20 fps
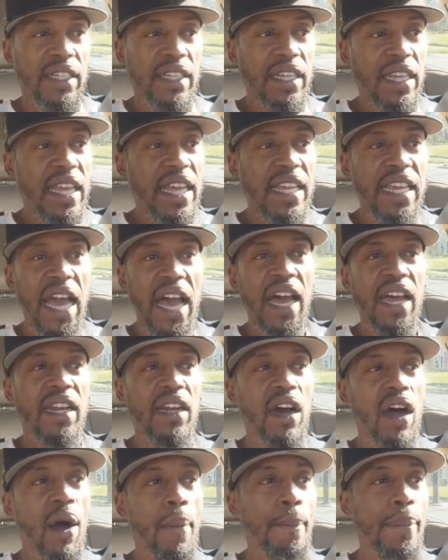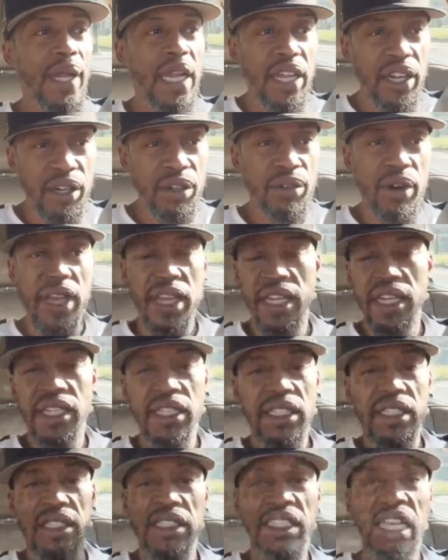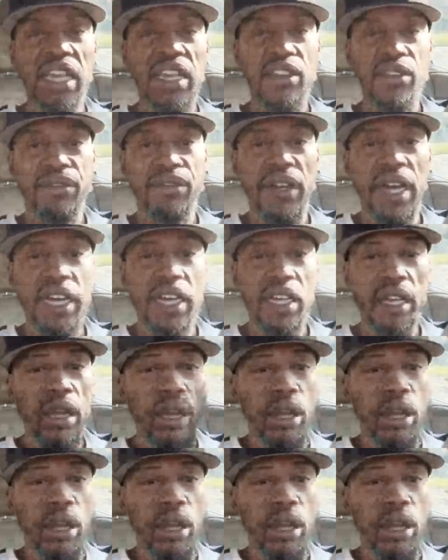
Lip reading: He got obliterated in the second fight.